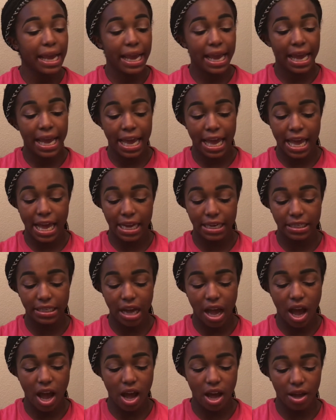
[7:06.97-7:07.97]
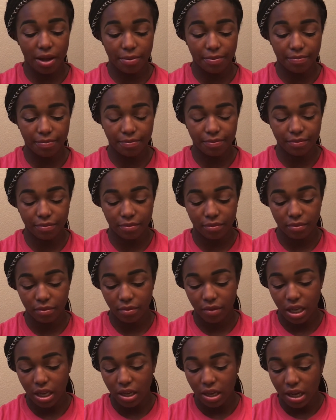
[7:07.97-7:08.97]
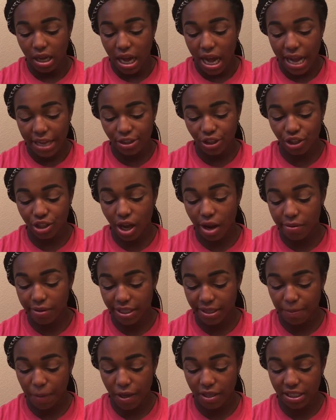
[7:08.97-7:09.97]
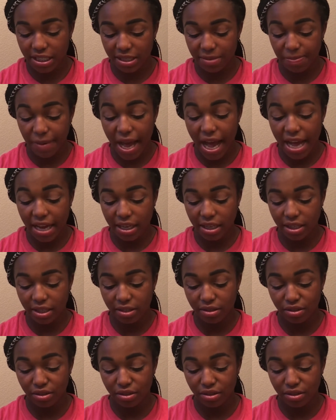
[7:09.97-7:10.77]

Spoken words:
And I just got responses back.